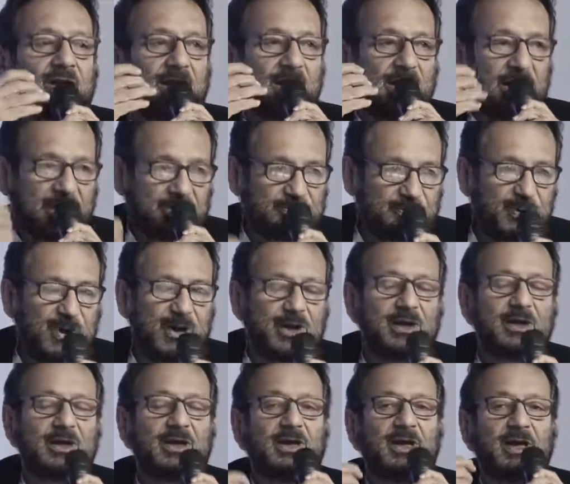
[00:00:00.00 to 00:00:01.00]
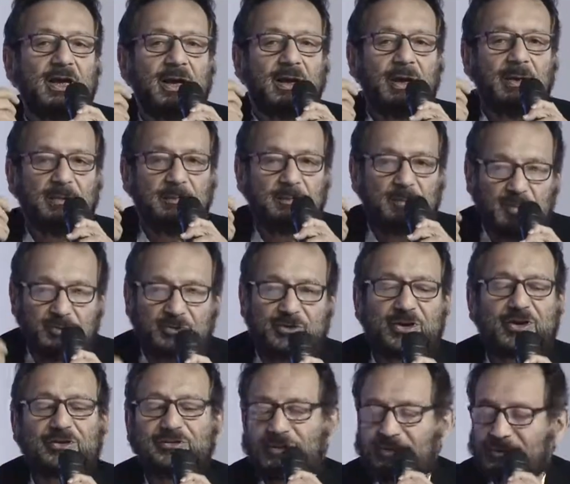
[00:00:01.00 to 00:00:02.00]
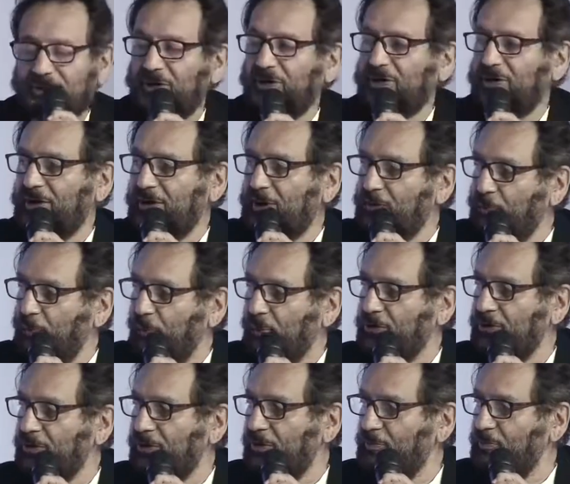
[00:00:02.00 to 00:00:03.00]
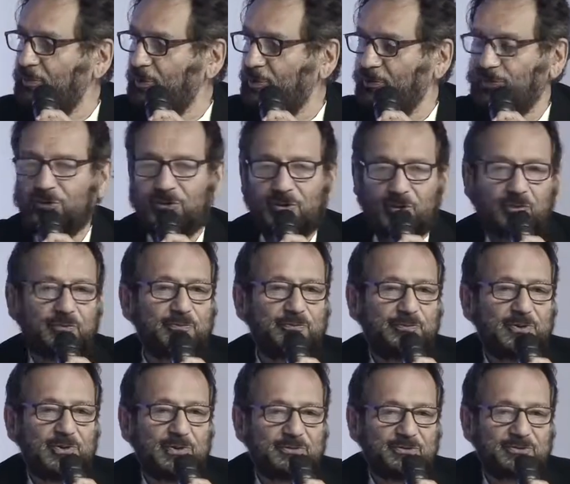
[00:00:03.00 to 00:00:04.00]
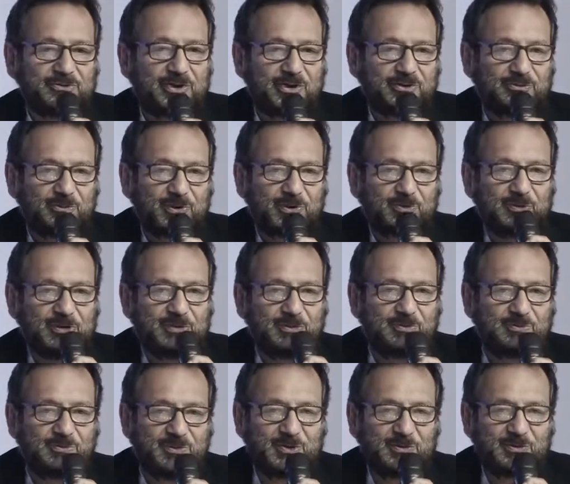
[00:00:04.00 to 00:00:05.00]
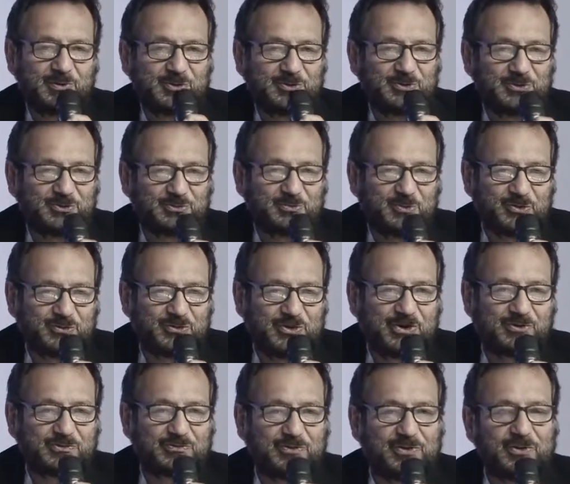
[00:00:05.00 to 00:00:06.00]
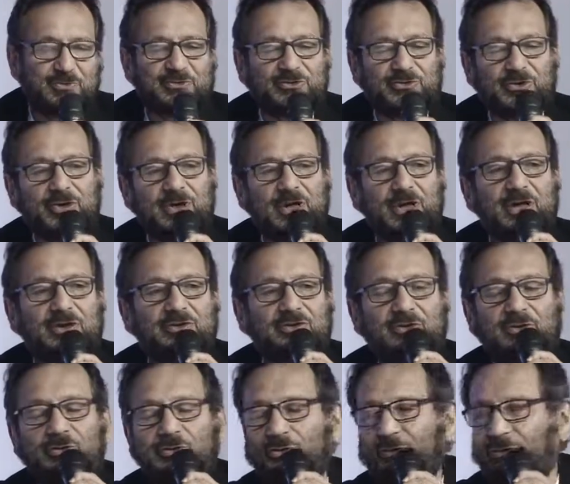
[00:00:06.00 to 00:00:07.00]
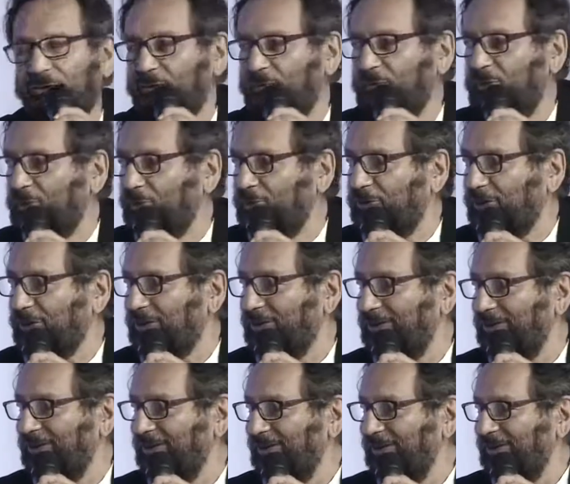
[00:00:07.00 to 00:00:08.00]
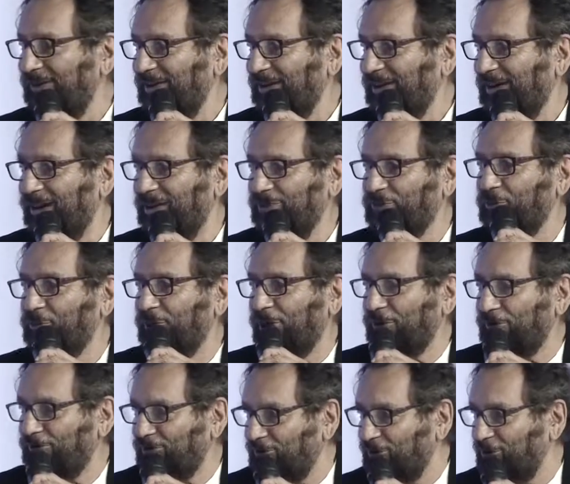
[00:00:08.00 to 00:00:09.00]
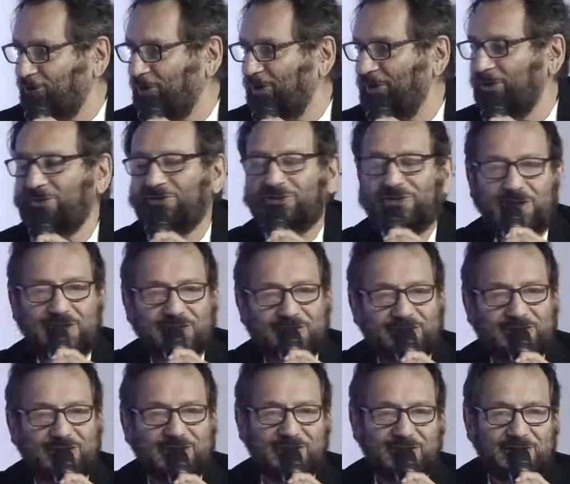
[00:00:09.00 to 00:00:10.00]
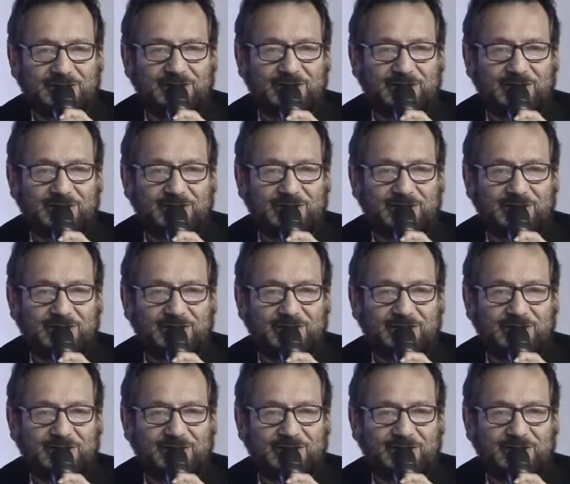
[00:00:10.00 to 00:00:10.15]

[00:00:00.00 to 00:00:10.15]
That's why music is such an important component of films. That's why we use music in films. So the use of music to tell a story is the other thing.